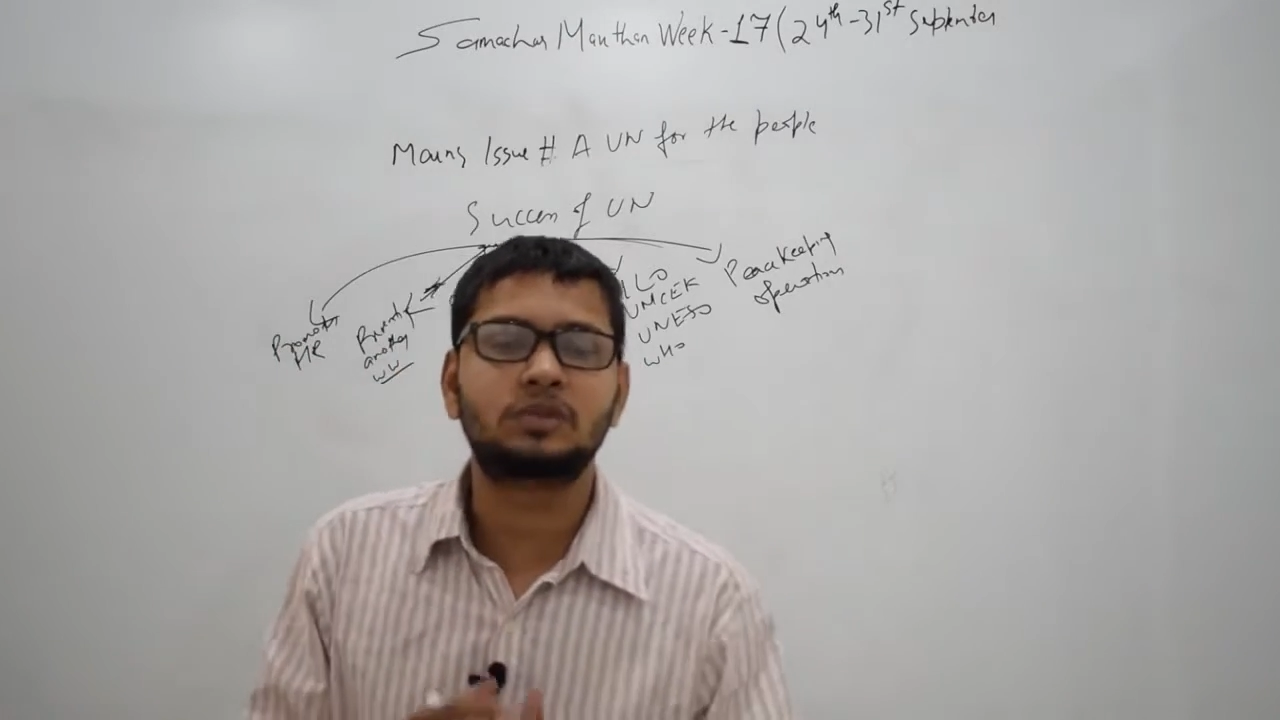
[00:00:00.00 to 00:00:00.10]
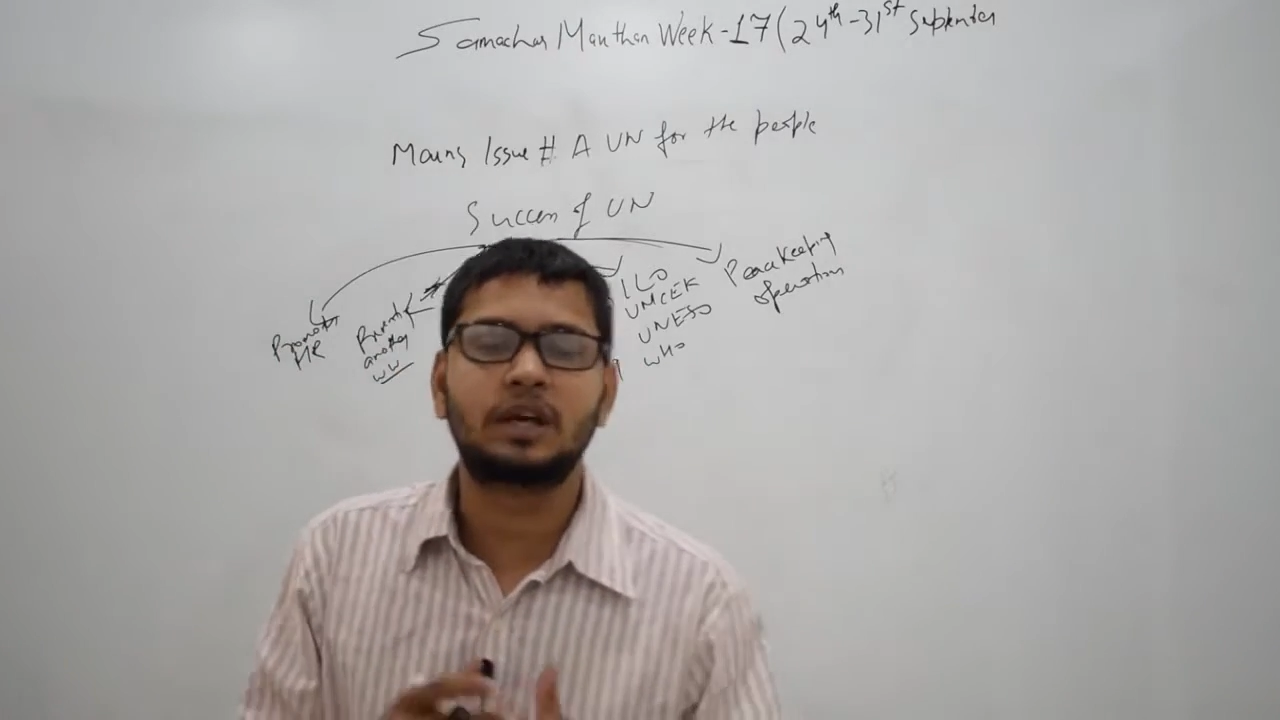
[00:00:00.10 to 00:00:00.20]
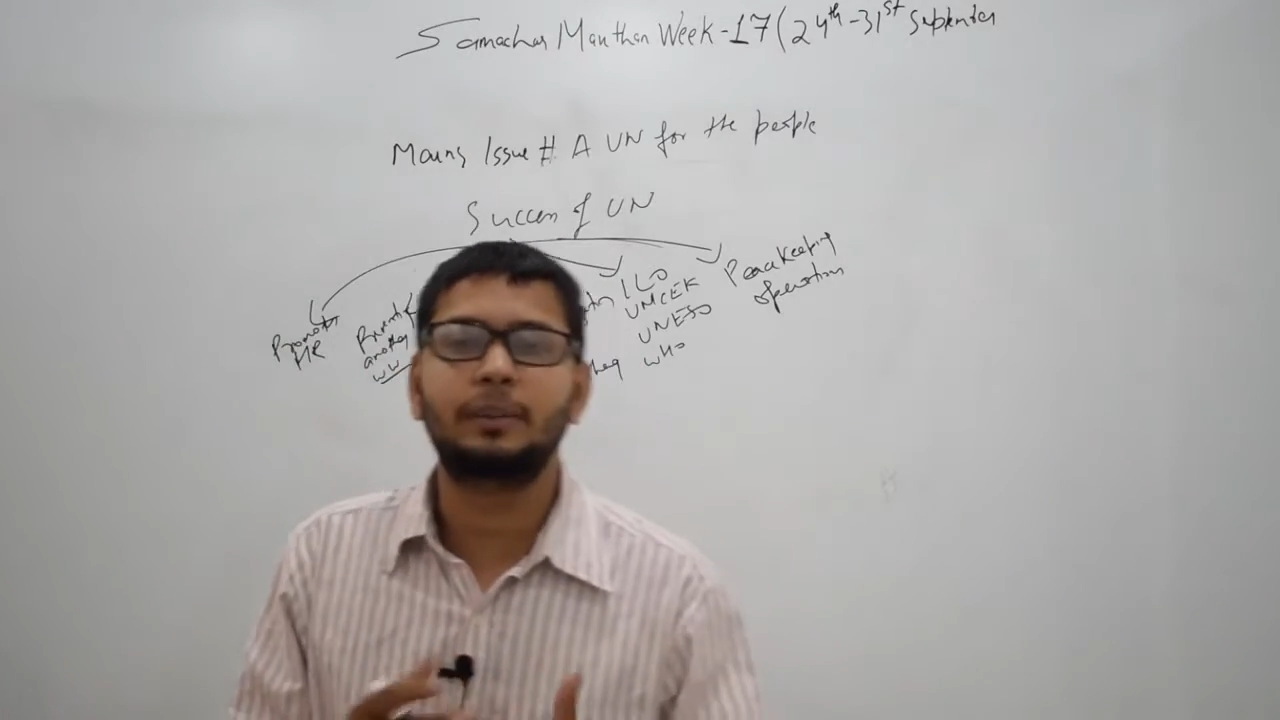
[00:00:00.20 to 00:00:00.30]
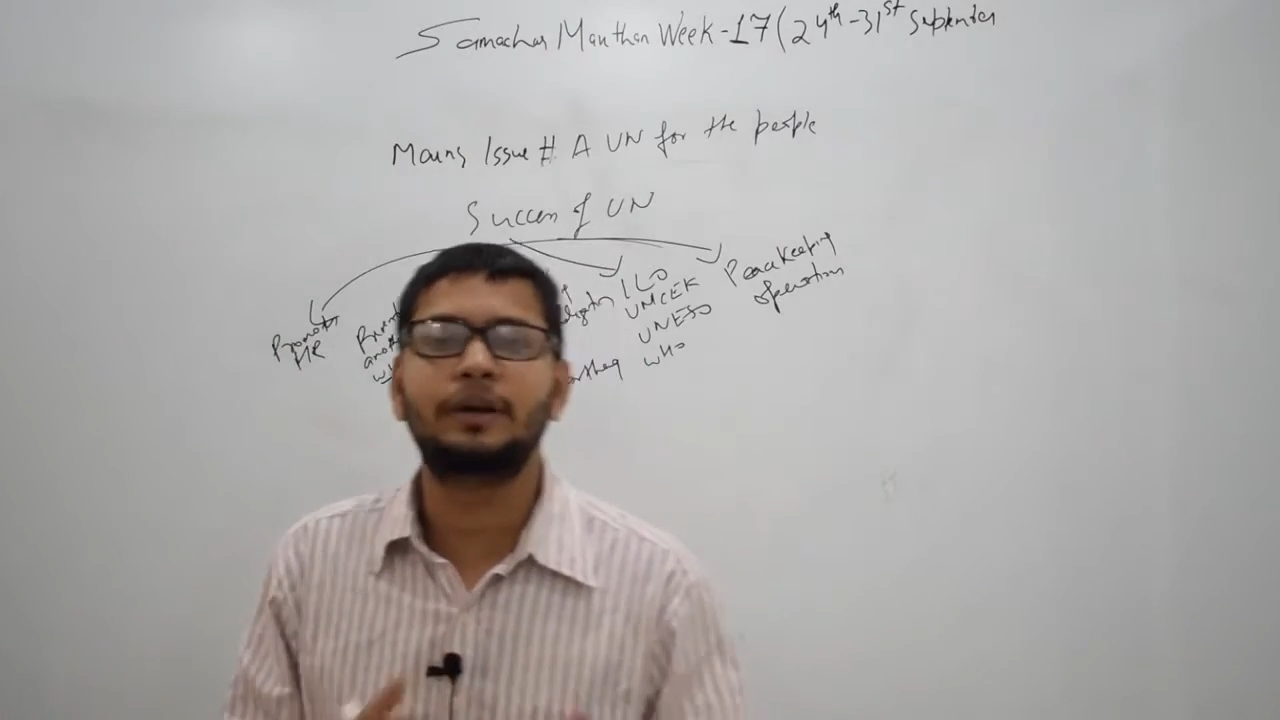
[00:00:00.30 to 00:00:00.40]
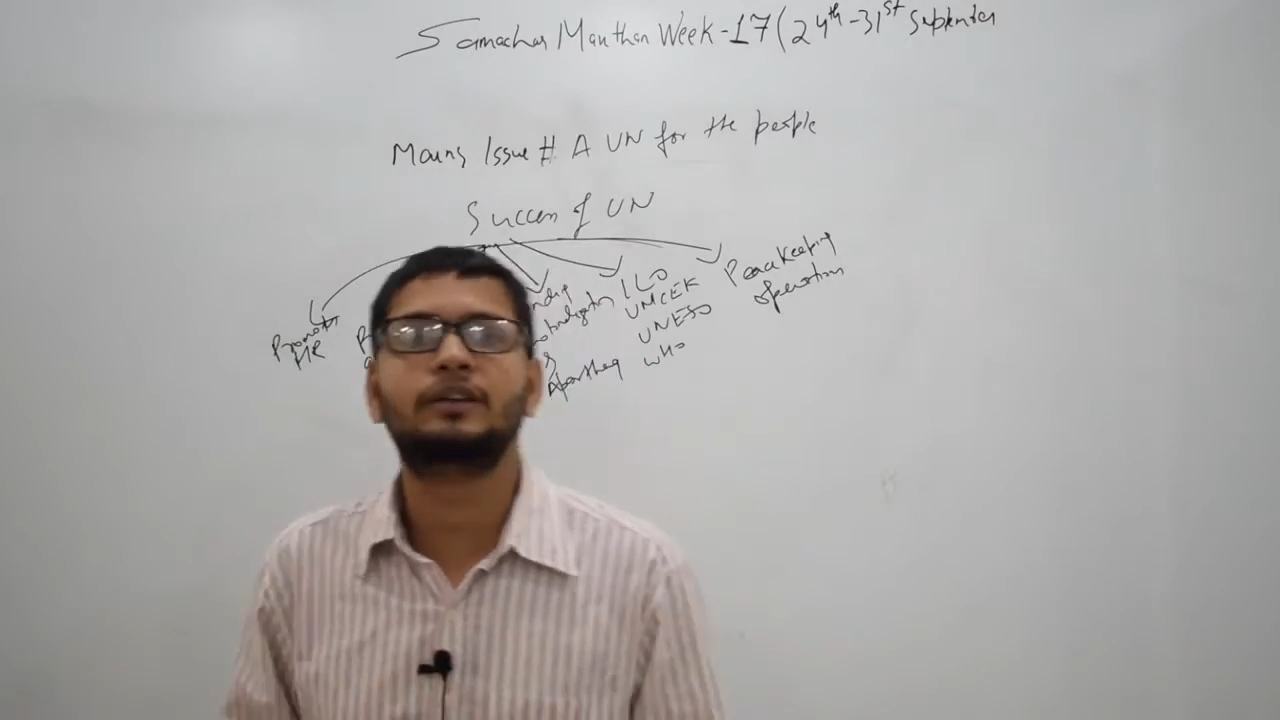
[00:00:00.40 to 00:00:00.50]

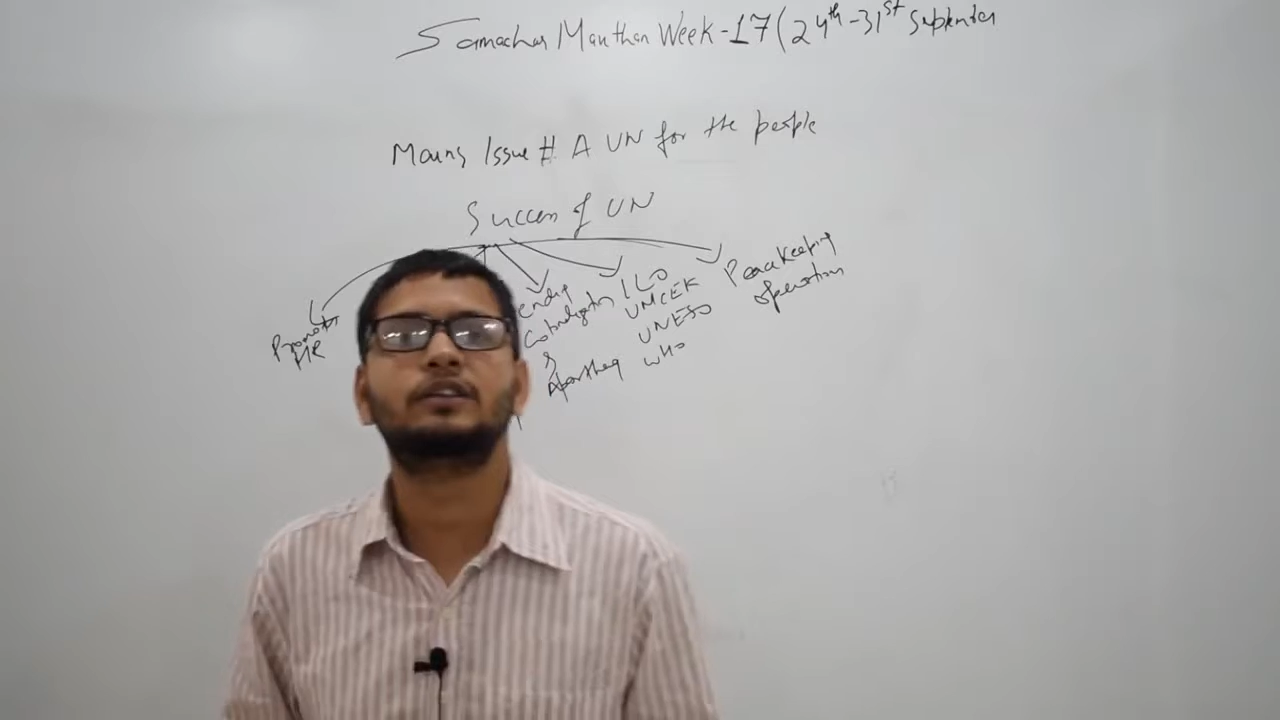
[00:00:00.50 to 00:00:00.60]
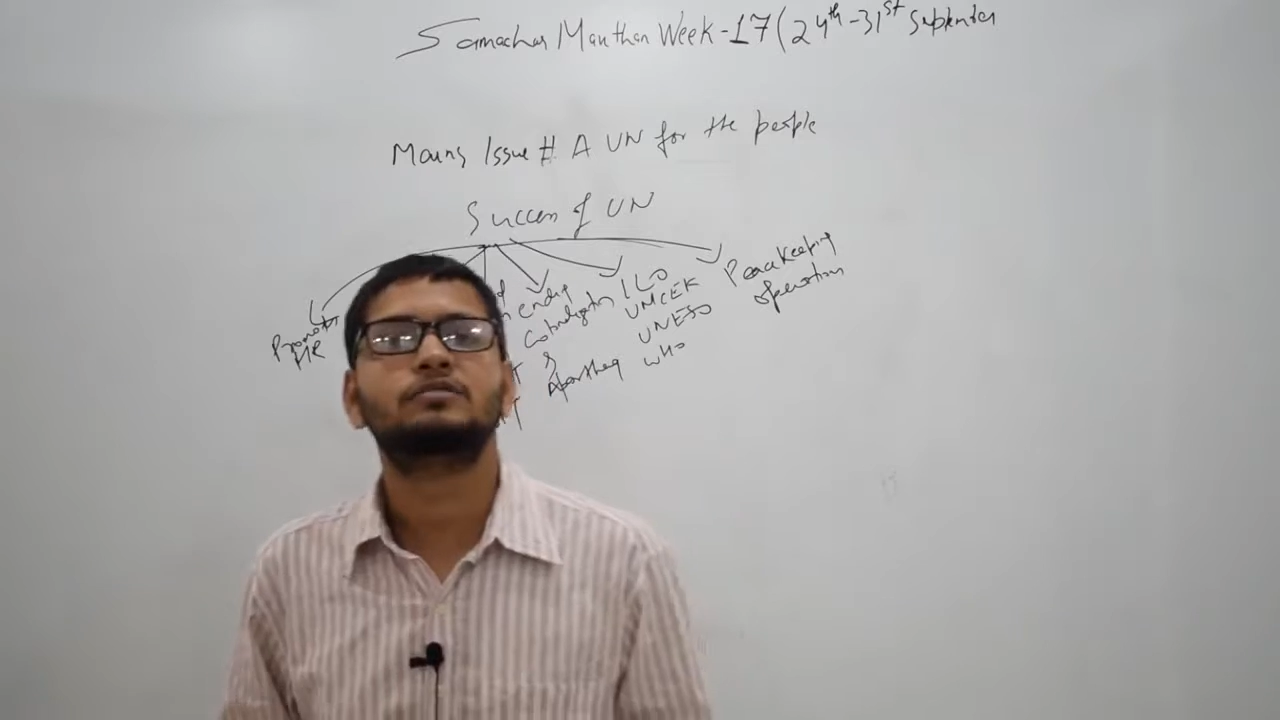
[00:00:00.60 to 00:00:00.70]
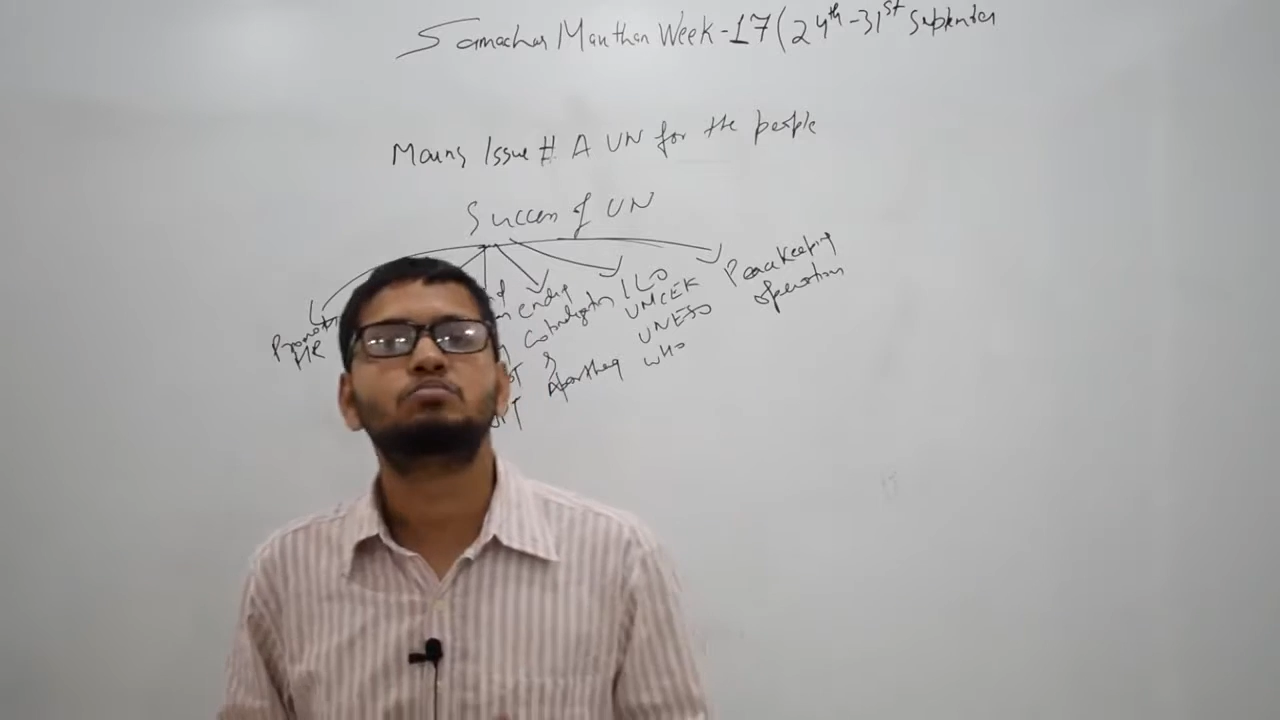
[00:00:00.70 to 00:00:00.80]
commit